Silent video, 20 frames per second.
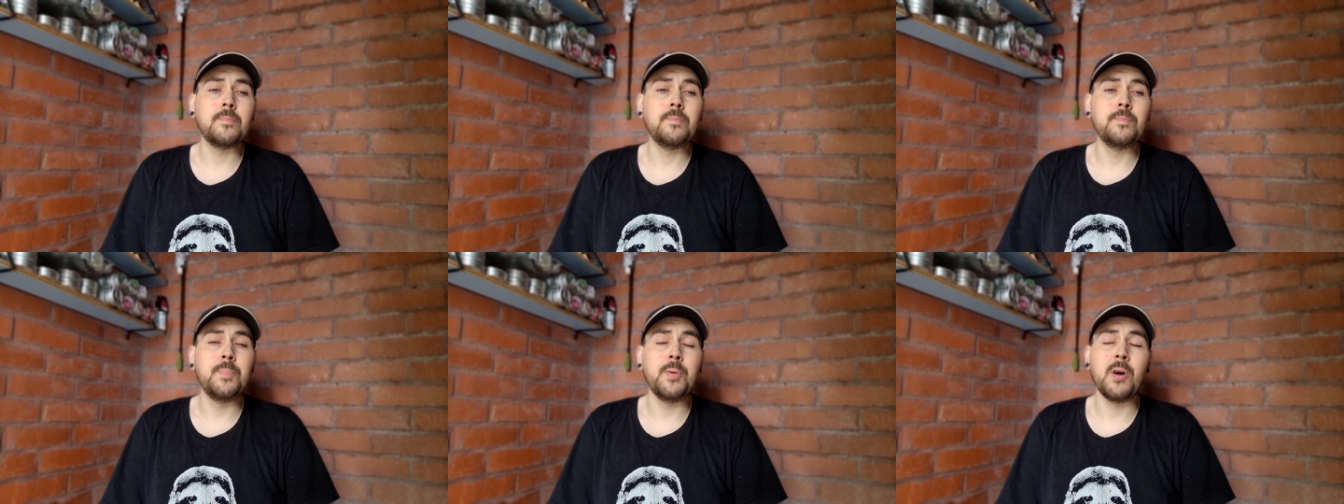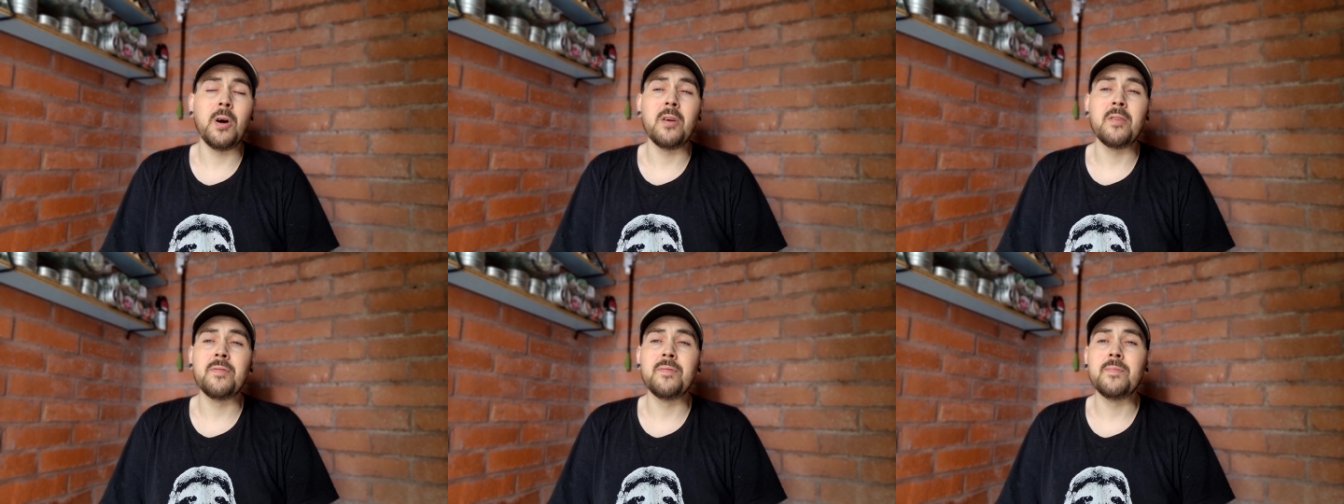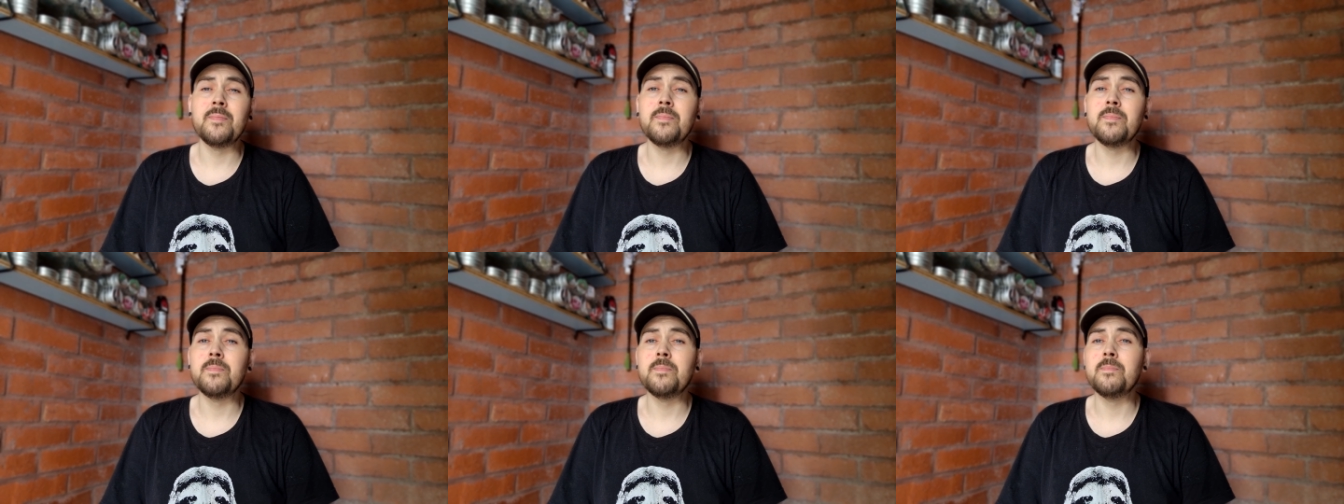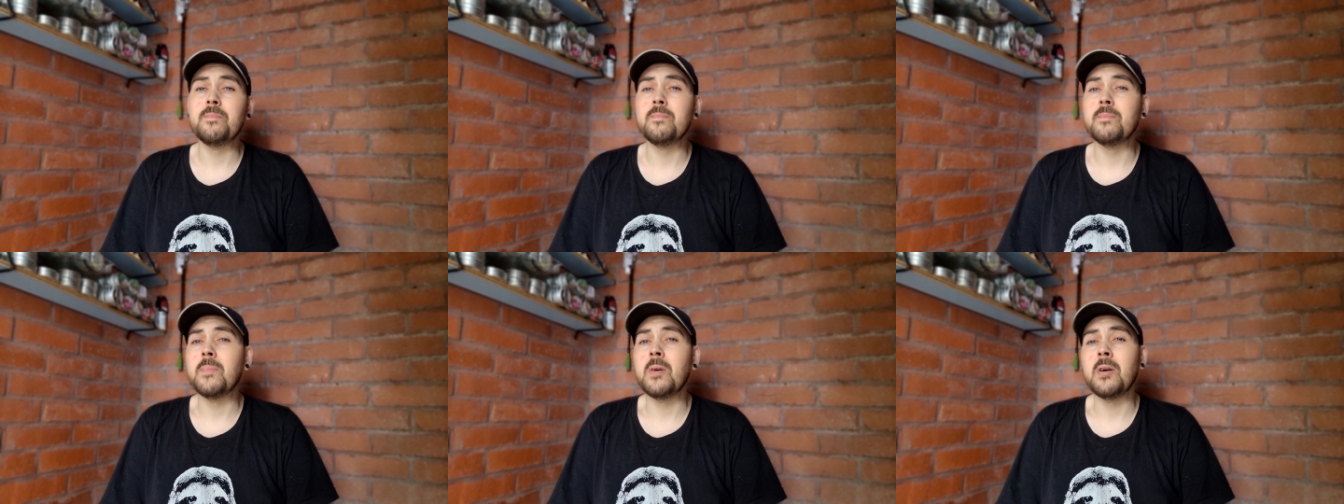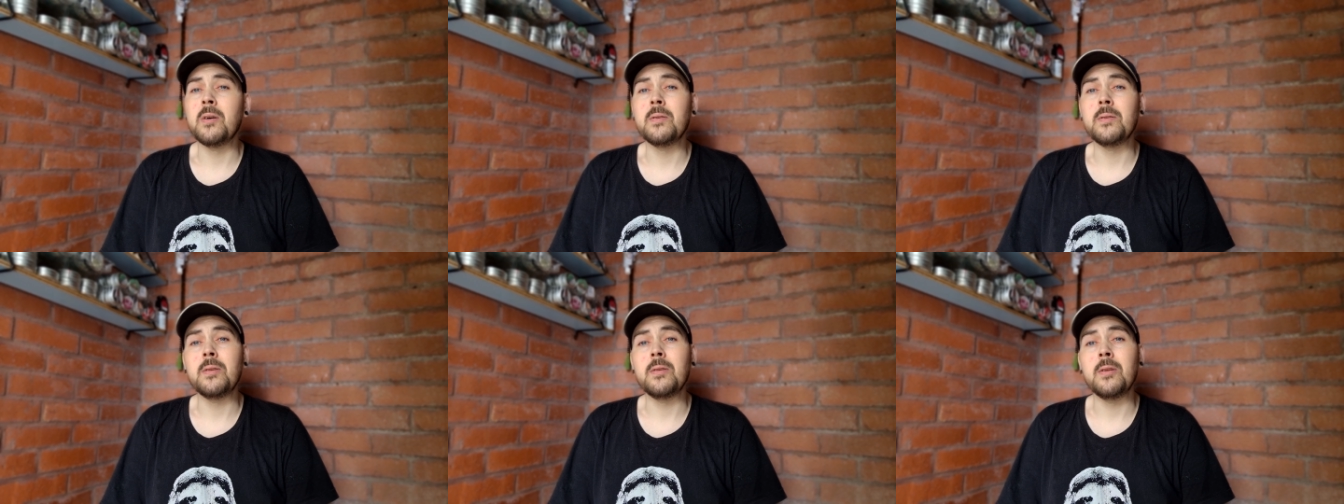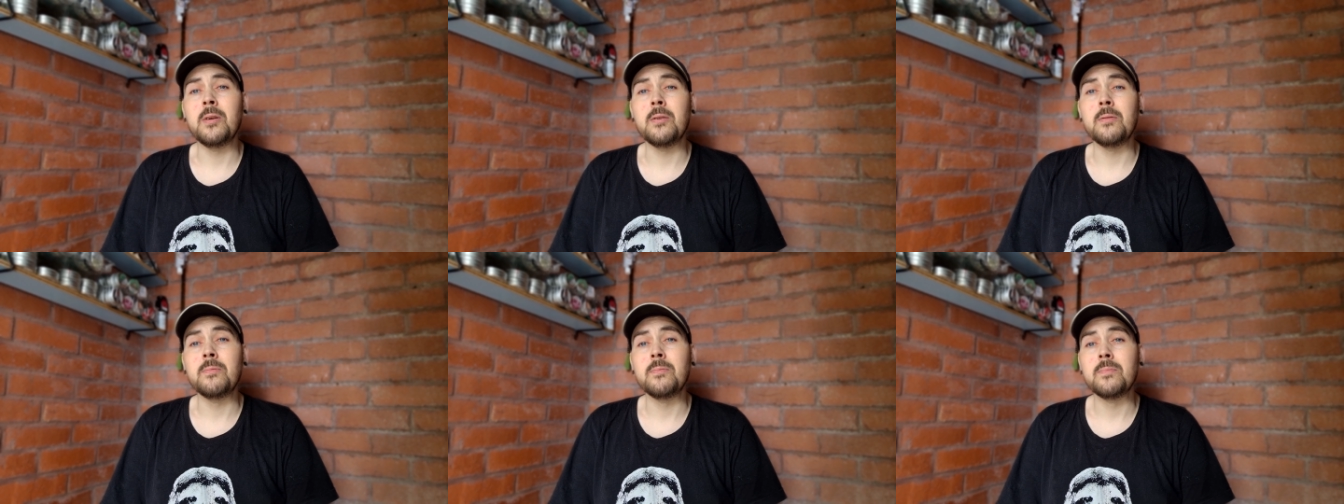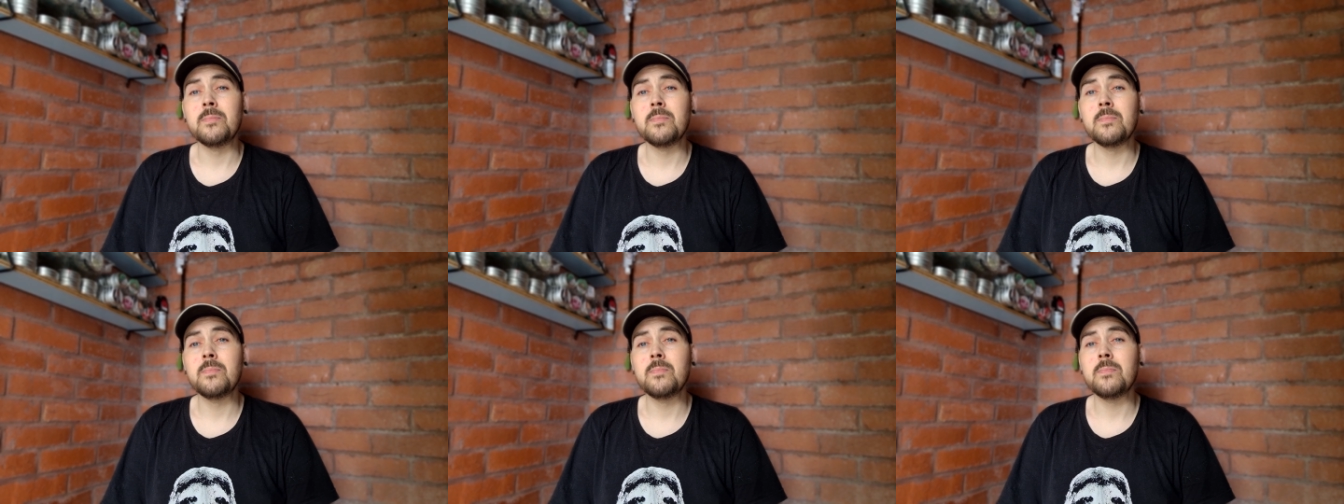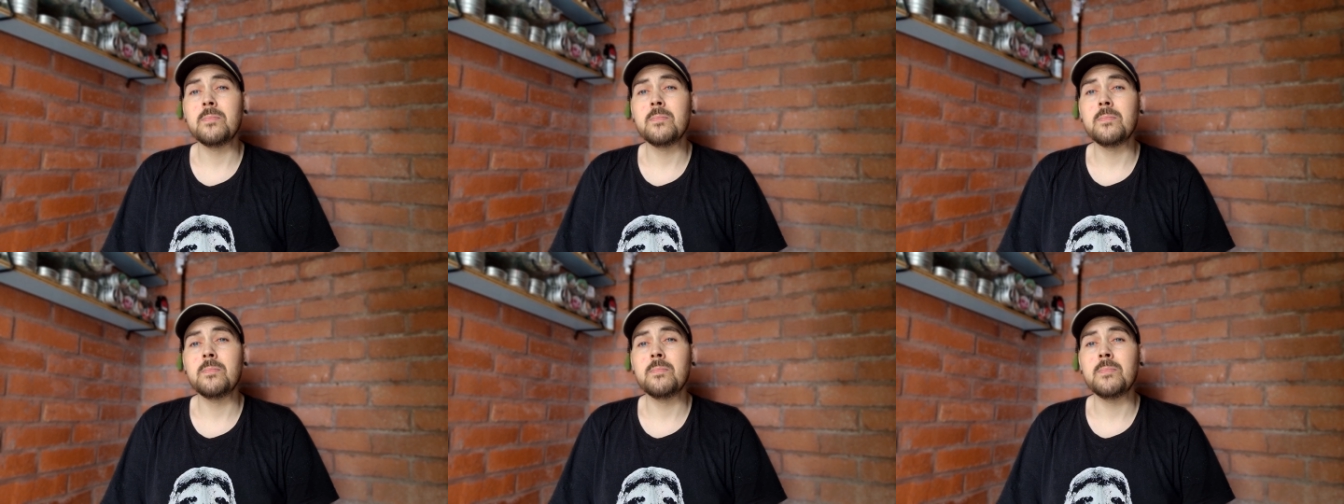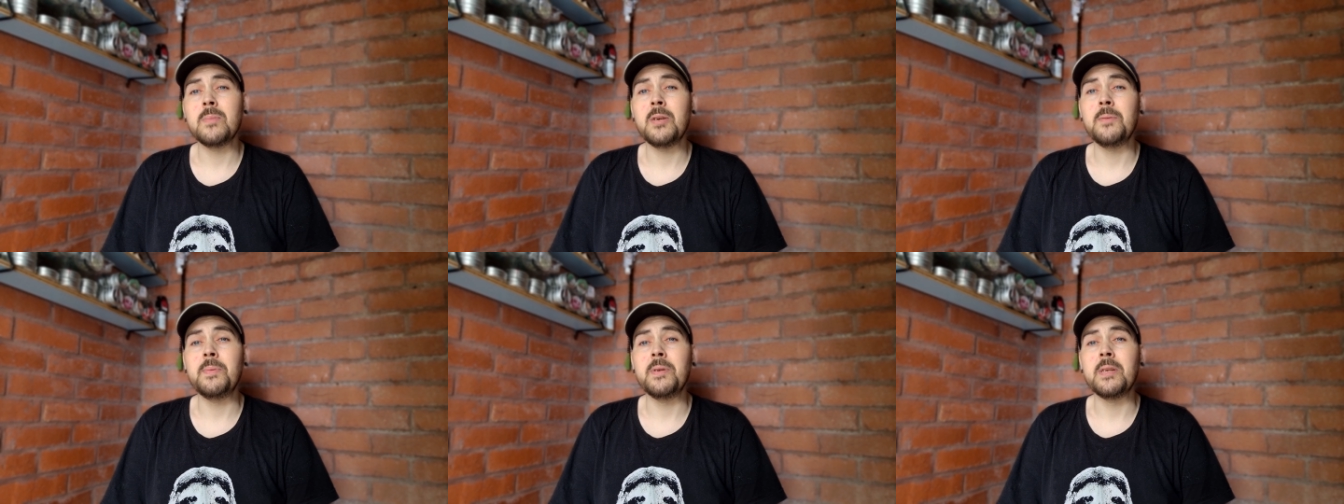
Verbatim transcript: But I've, I don't know, maybe